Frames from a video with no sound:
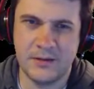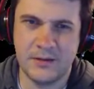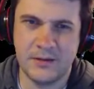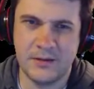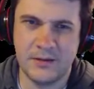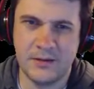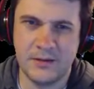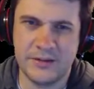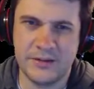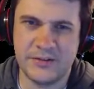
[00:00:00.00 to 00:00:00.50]

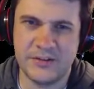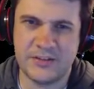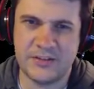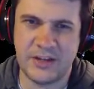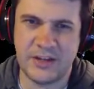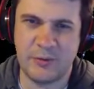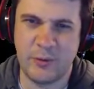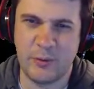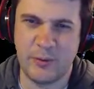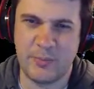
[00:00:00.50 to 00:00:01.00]
Let's just
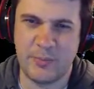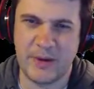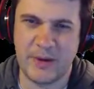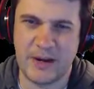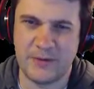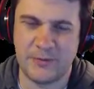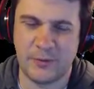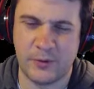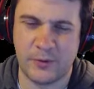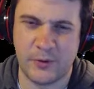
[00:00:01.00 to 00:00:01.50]
get what we're
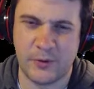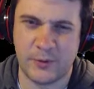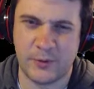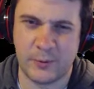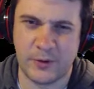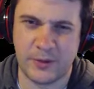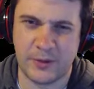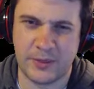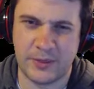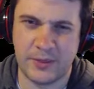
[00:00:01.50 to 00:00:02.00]
paid for over
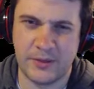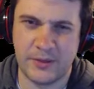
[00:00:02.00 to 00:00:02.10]
with.